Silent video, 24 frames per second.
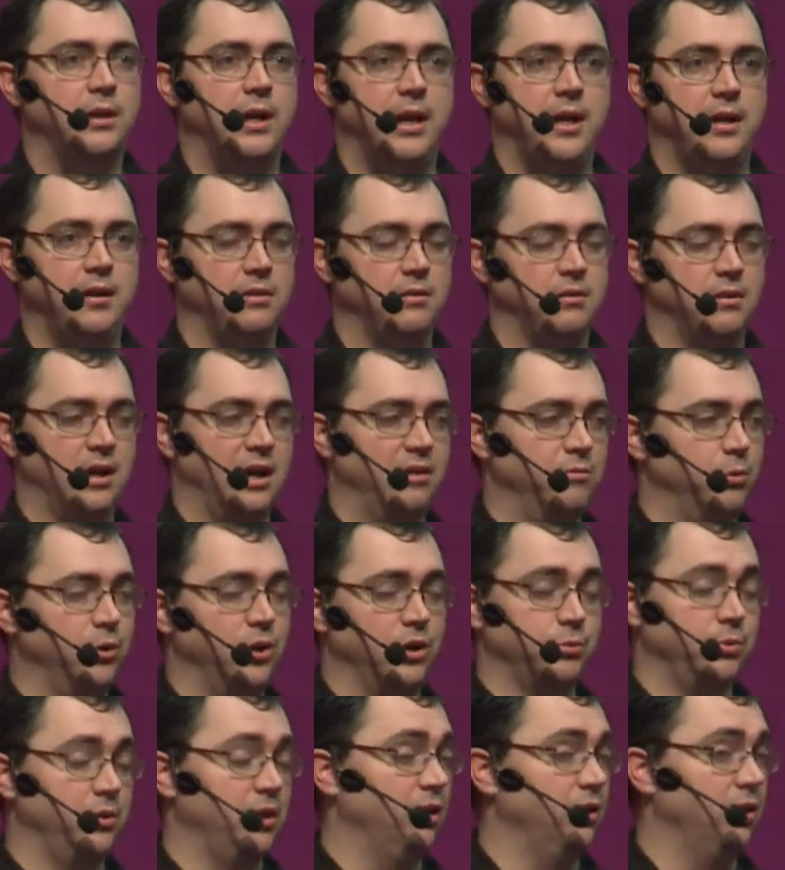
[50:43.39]
And I've
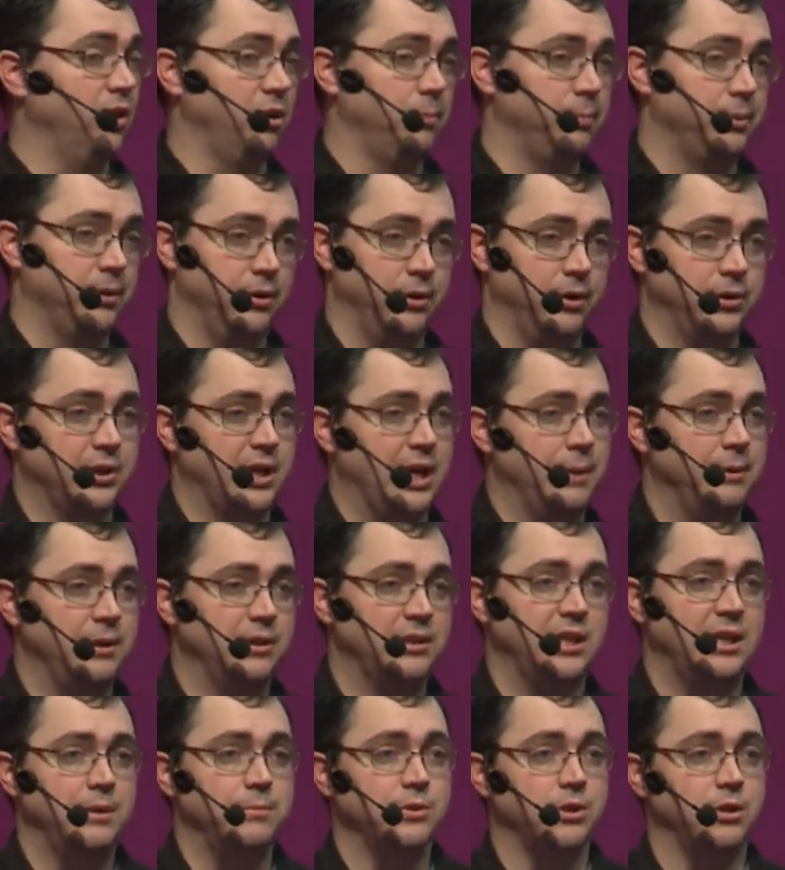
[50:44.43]
worked with a lot of prototyping
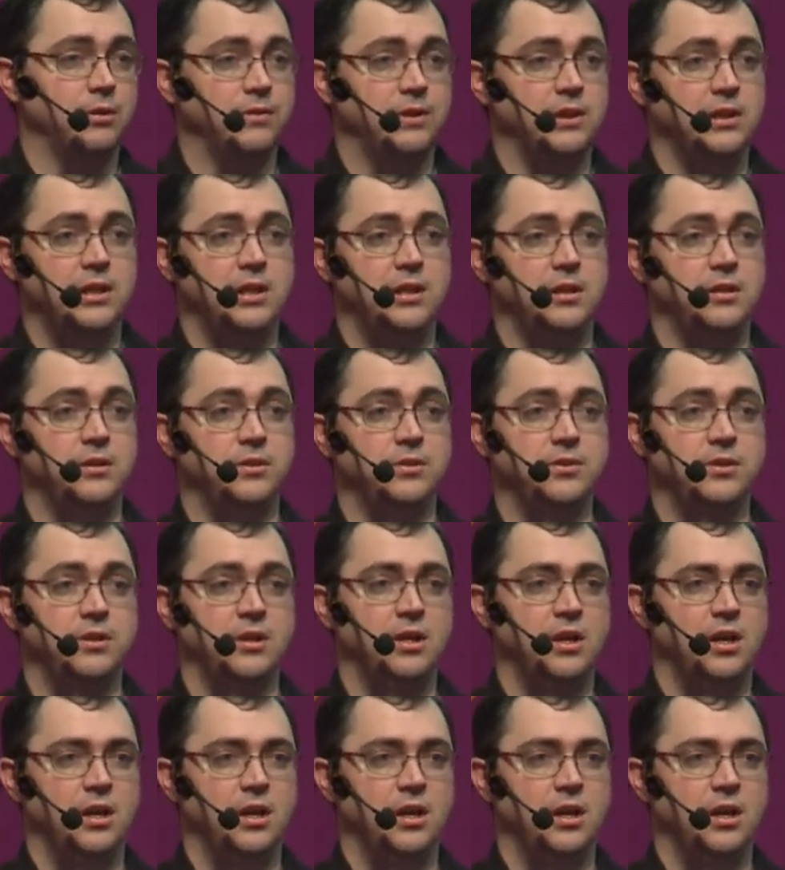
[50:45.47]
teams over the years.